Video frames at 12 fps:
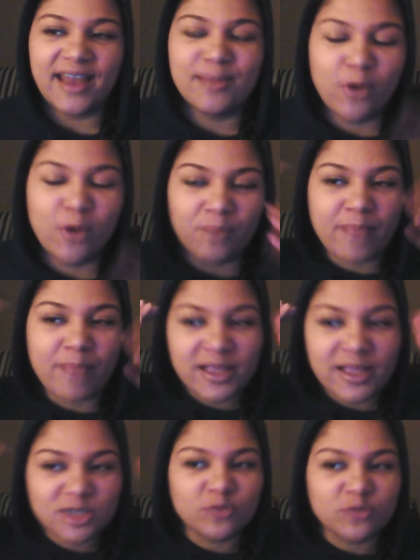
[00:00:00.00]
any more
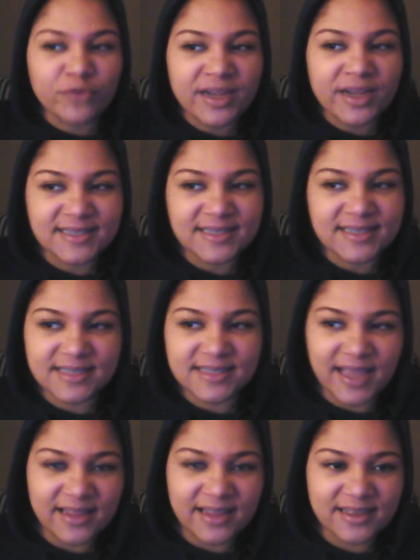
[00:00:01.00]
mental real
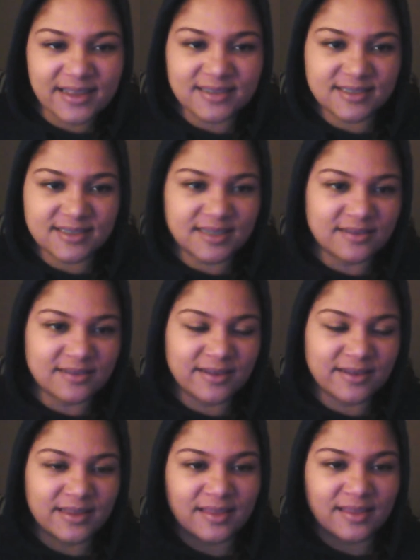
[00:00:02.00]
estate
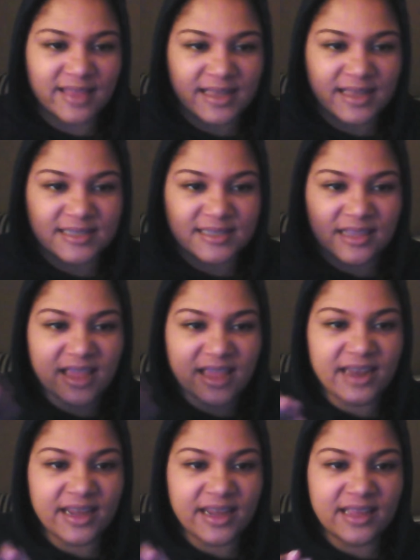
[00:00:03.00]
considering the things
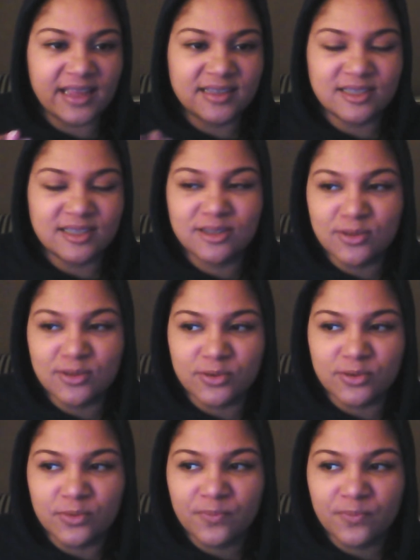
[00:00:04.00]
that they need to
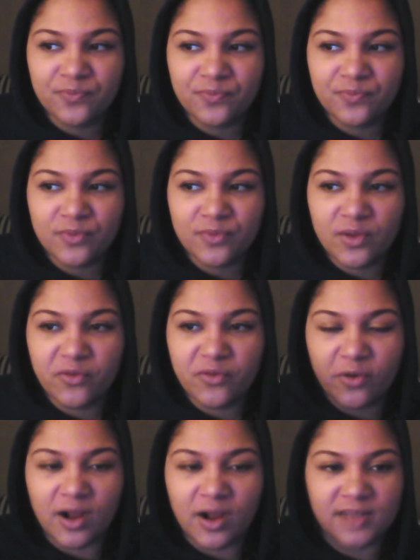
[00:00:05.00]
do
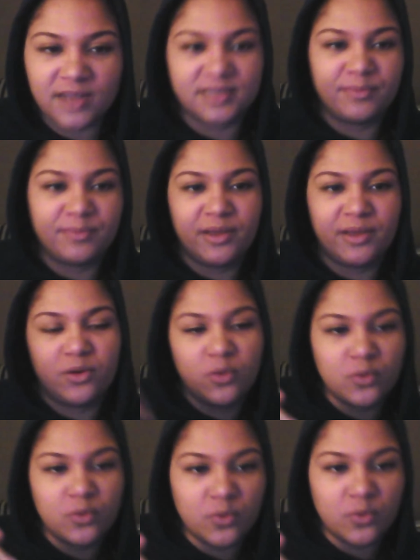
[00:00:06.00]
for us to
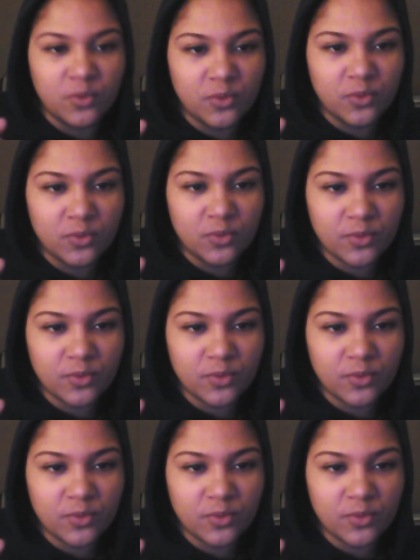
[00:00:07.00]
be cool.